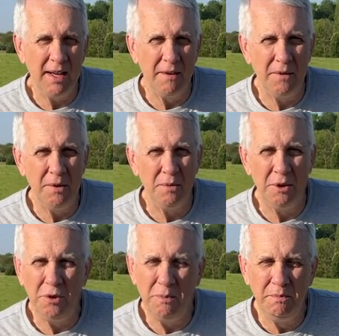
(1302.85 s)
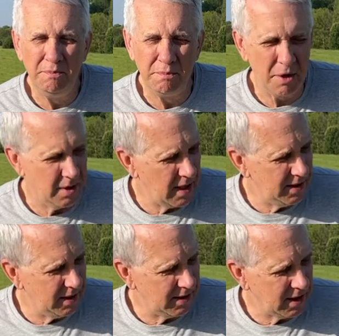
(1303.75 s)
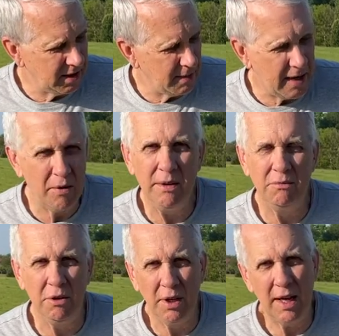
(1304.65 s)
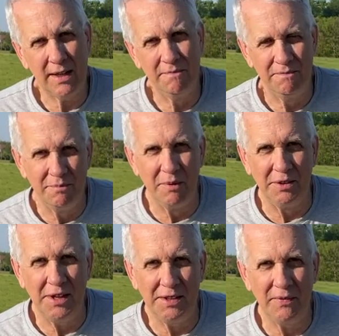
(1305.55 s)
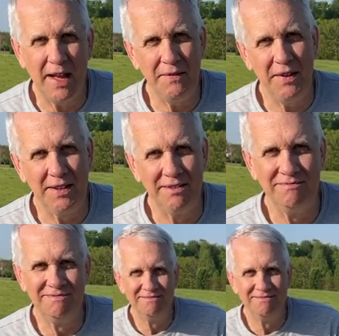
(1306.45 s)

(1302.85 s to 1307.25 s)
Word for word: And if you do uh, select to buy one, good luck. We'll see you at the flying field.